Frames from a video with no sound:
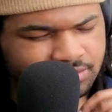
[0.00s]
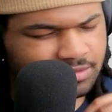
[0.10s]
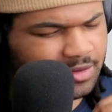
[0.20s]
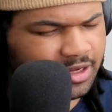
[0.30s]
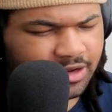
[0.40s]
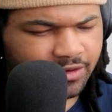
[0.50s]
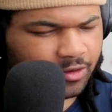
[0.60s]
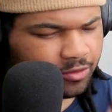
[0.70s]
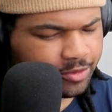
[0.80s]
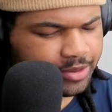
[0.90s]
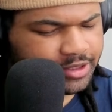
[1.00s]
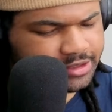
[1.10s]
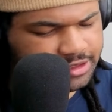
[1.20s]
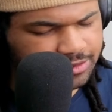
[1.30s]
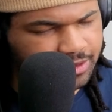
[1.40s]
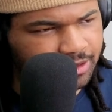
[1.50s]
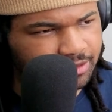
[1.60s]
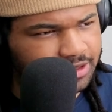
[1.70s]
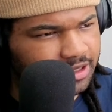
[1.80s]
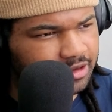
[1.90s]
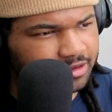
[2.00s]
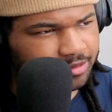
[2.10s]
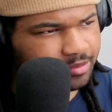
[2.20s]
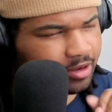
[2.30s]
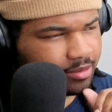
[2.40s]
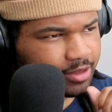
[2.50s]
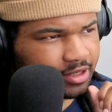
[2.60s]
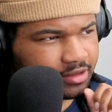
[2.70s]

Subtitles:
I love how it repeats as well with that other harmony.